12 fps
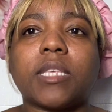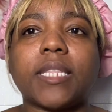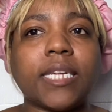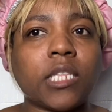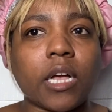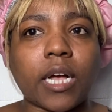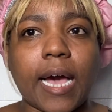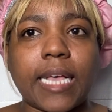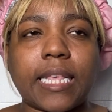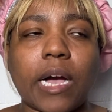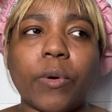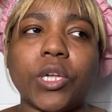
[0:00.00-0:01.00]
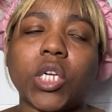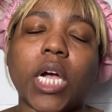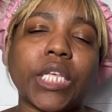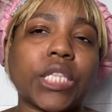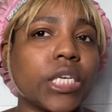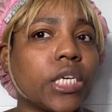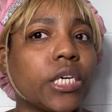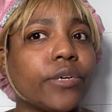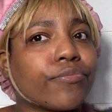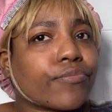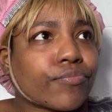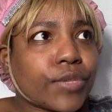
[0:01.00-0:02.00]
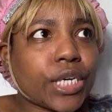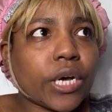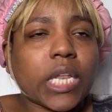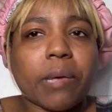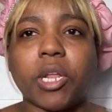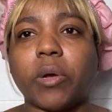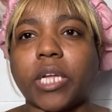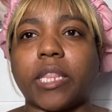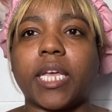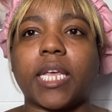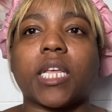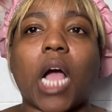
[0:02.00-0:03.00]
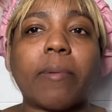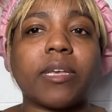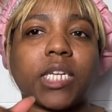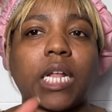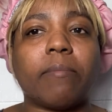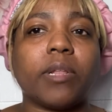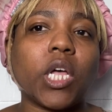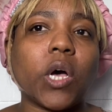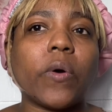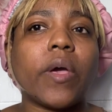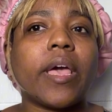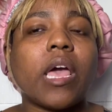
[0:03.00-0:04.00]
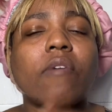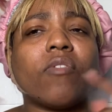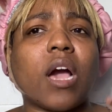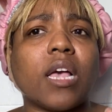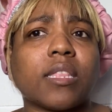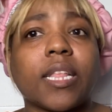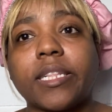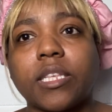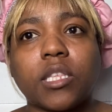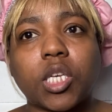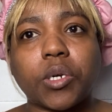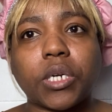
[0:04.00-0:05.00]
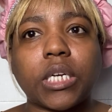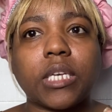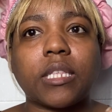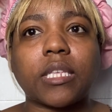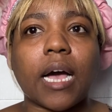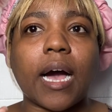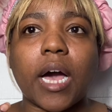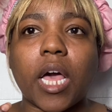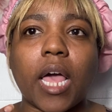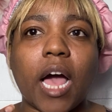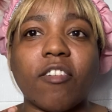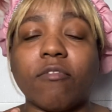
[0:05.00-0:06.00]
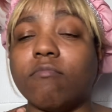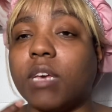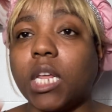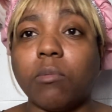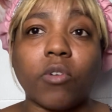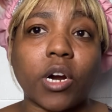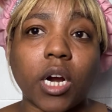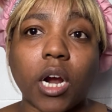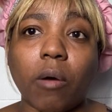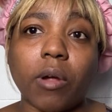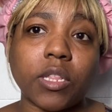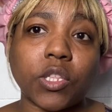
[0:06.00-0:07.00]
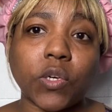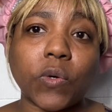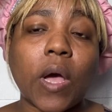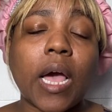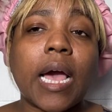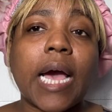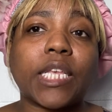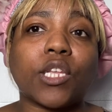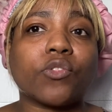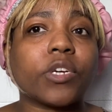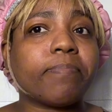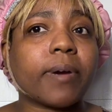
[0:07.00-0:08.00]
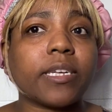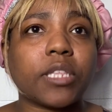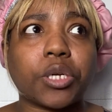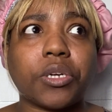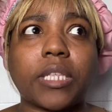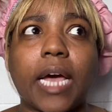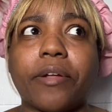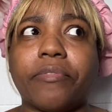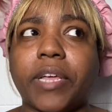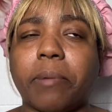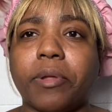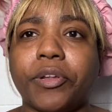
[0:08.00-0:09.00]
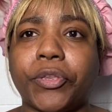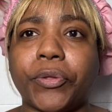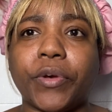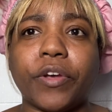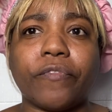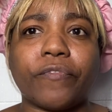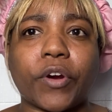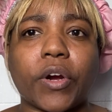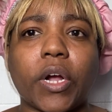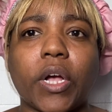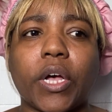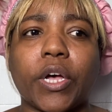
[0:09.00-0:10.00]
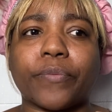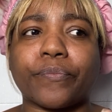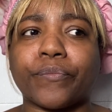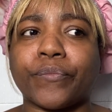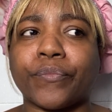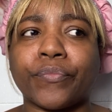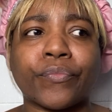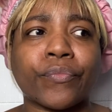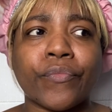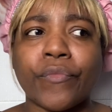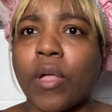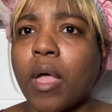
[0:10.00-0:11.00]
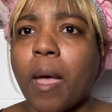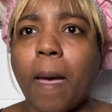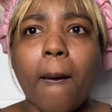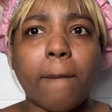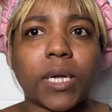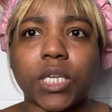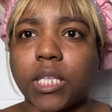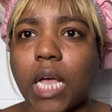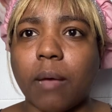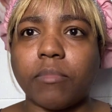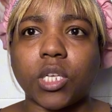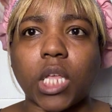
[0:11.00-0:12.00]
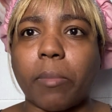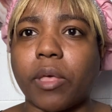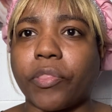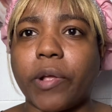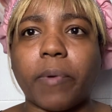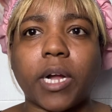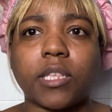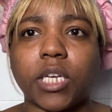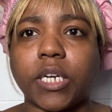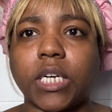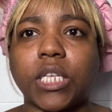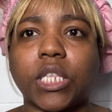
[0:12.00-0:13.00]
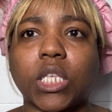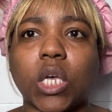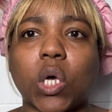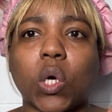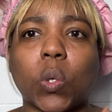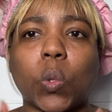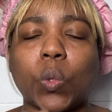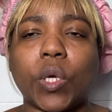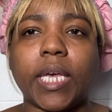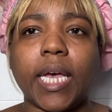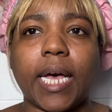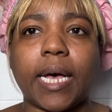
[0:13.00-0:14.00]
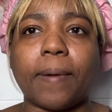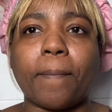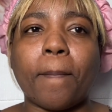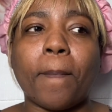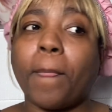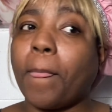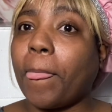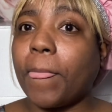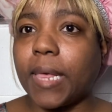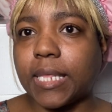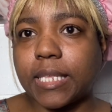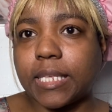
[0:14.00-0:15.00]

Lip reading: that's all, guys. I want you guys to, let me know what y'all think in the comment section down below. If you guys like this series, I have many more I want to do. It's a 3-part series. I don't think I'm gonna do it for a bunch of times. It's just gonna be a 3-part series. So yeah, let's